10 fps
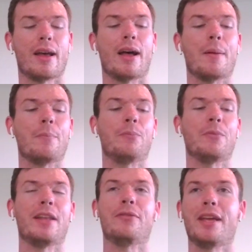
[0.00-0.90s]
Um,
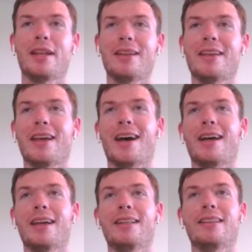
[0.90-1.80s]
and then
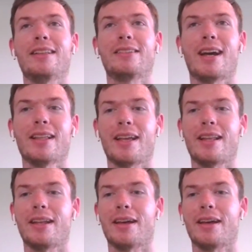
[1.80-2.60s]
uh, in, in Thailand,